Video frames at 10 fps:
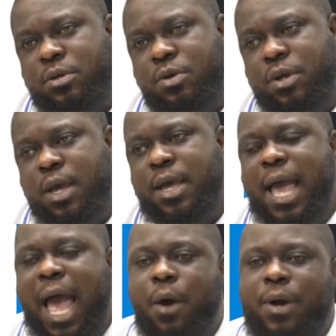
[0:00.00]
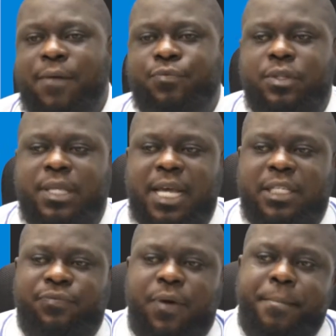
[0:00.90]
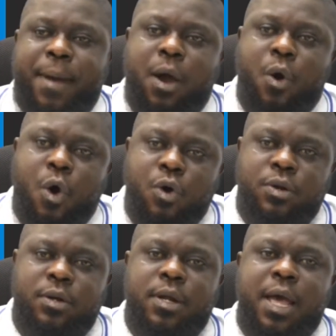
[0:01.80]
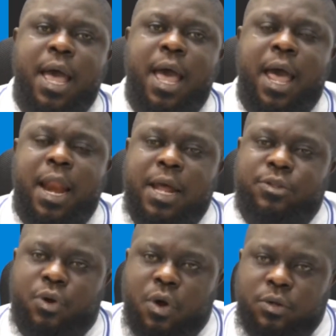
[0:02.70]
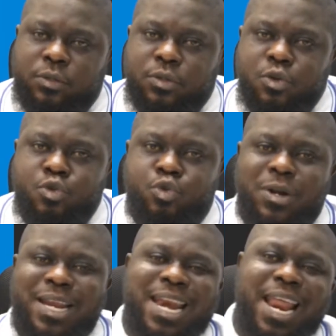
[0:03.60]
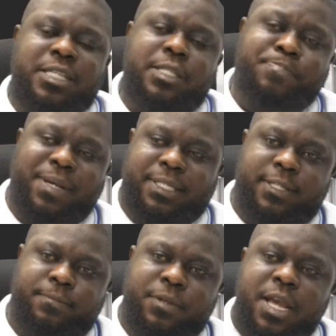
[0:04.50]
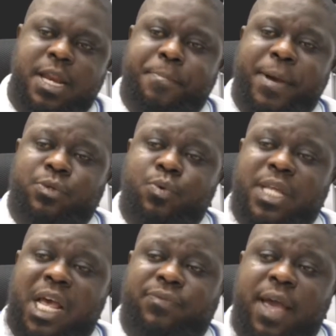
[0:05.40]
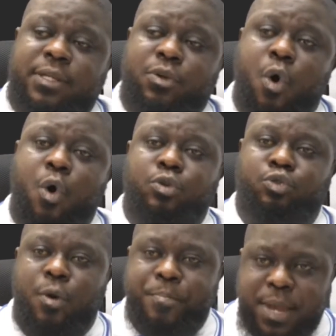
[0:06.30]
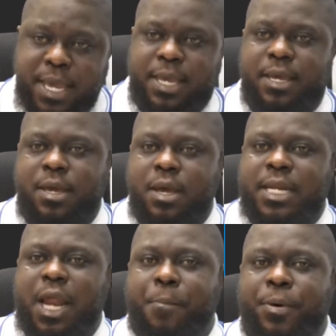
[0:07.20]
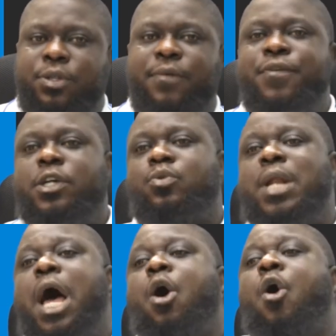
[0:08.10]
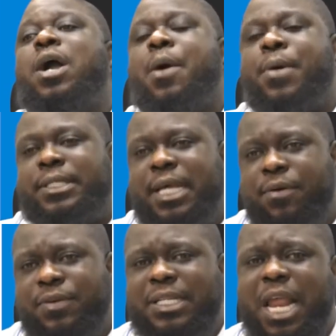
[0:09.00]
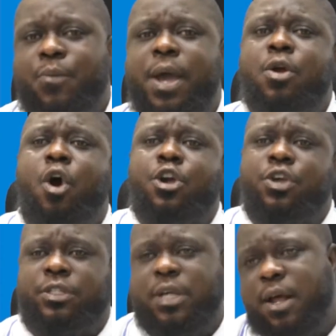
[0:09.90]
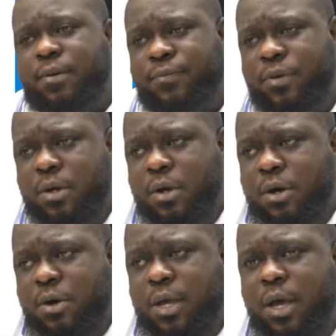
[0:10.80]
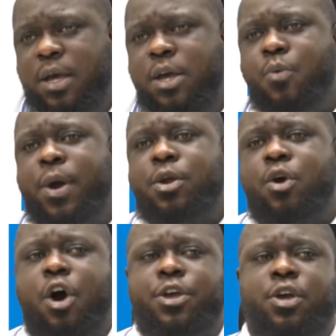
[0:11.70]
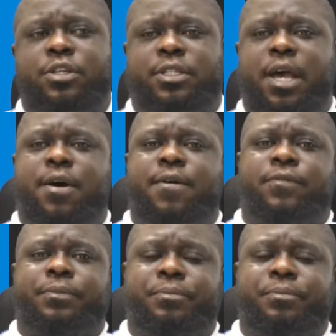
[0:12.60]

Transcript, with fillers: Okay, I will have to transfer my own electron to the next person. The person will transfer his own to me. Now, both of us will now hug ourselves. It's like when you hug yourself, okay? When you hug yourself,